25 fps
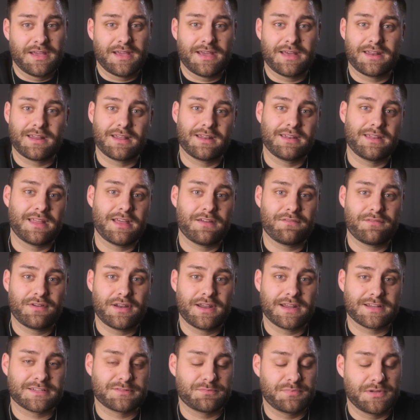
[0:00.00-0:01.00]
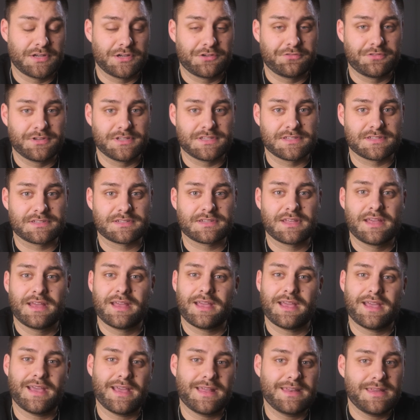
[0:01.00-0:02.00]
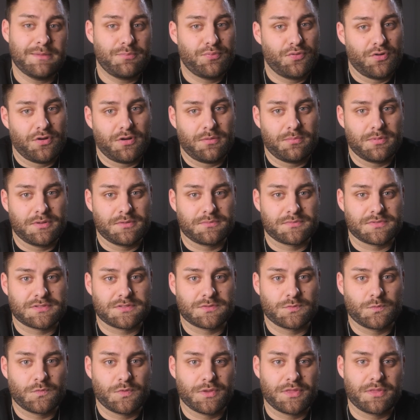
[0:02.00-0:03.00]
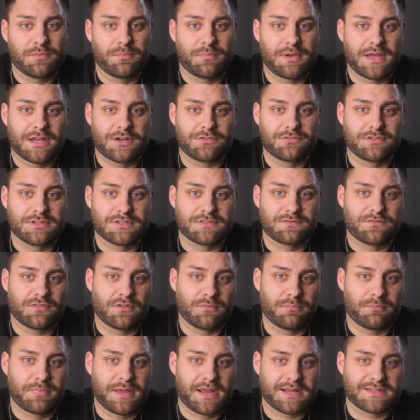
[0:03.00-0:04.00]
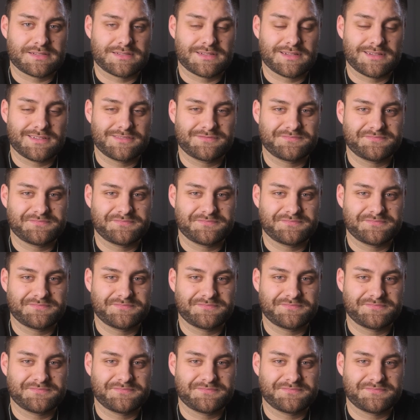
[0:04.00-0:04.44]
and I never experienced any problems with the batteries from Baxter.